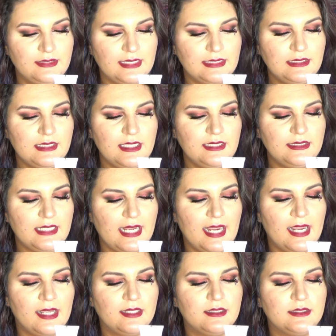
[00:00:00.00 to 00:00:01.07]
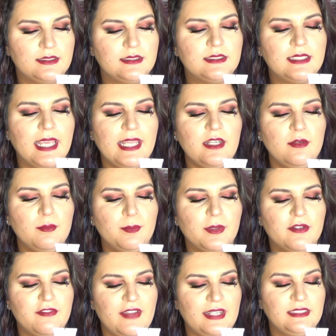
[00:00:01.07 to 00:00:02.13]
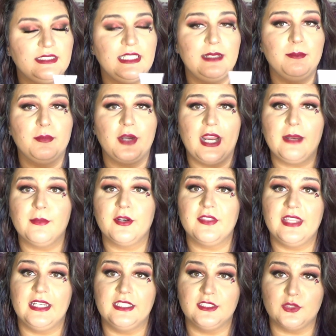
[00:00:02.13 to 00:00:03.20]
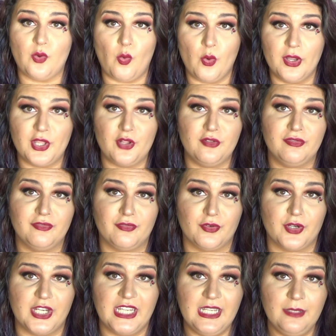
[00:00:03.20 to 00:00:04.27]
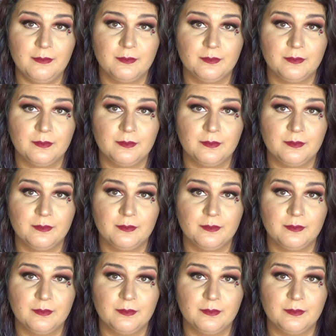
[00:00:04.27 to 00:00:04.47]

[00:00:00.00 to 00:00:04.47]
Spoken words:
says it is a skin perfecting primer that is oil free.